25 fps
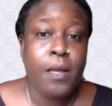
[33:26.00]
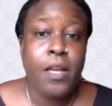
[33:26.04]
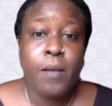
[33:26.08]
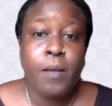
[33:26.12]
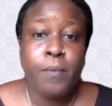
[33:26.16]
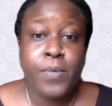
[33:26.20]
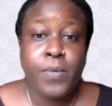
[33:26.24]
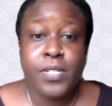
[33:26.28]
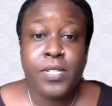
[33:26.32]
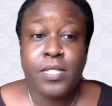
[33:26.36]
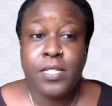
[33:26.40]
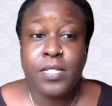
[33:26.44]

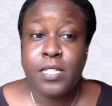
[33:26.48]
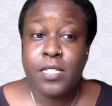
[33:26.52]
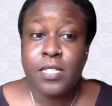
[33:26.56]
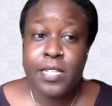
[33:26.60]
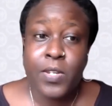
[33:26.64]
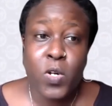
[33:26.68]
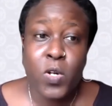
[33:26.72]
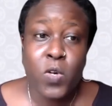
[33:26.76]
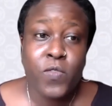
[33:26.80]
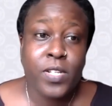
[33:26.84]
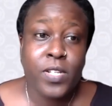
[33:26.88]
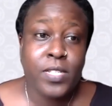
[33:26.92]
persisted
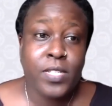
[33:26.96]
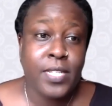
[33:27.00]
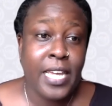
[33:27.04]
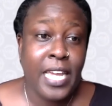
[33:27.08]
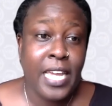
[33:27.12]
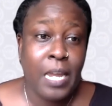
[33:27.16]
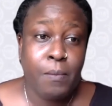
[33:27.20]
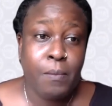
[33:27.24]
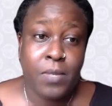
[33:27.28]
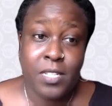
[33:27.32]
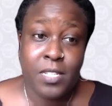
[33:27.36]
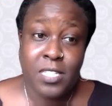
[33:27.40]
over
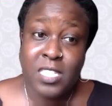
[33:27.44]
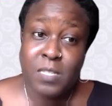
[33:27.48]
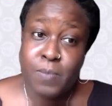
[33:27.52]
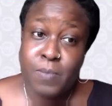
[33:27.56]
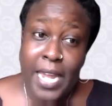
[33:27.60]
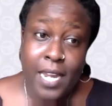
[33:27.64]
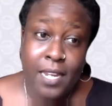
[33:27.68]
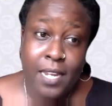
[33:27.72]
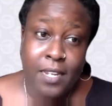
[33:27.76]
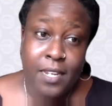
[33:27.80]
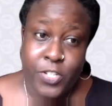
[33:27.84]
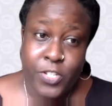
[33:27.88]
time
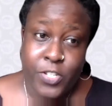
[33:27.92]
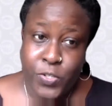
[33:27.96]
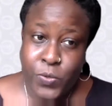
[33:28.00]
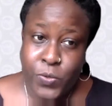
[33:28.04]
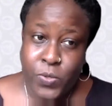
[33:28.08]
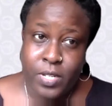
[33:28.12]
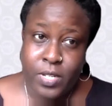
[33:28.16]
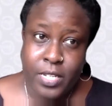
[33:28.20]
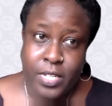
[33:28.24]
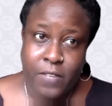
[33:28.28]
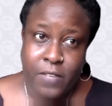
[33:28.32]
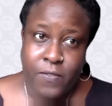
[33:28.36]
despite the
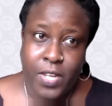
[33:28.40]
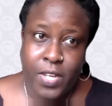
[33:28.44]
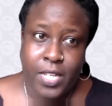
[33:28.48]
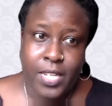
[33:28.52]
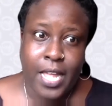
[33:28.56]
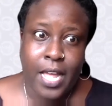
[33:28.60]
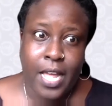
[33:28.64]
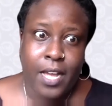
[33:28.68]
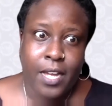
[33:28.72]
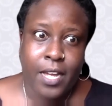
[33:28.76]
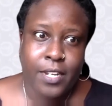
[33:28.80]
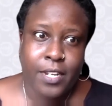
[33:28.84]
student leaving
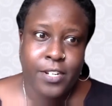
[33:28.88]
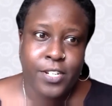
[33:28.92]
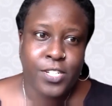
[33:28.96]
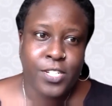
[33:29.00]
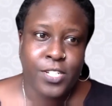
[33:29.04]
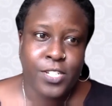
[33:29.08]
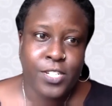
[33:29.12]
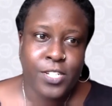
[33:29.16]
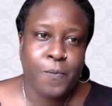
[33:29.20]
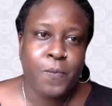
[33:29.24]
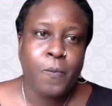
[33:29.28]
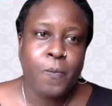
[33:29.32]
that clerkship.